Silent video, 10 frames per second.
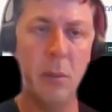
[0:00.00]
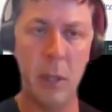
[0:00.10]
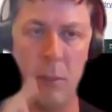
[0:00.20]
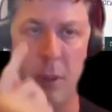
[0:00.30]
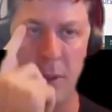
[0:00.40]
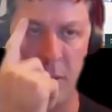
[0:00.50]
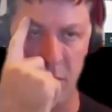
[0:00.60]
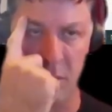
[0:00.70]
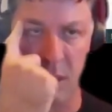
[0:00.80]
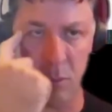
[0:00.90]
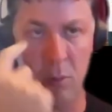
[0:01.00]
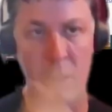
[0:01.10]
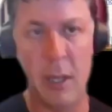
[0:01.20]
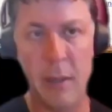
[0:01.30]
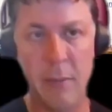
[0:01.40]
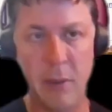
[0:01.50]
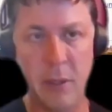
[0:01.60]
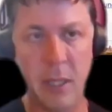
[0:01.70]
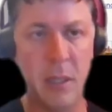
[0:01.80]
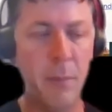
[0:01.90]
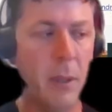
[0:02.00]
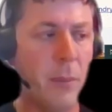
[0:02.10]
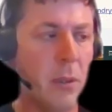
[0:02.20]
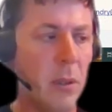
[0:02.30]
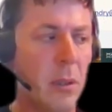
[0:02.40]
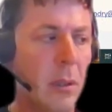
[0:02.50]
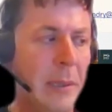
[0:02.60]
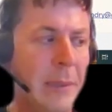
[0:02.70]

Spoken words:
We can run that on SQLite for testing purposes,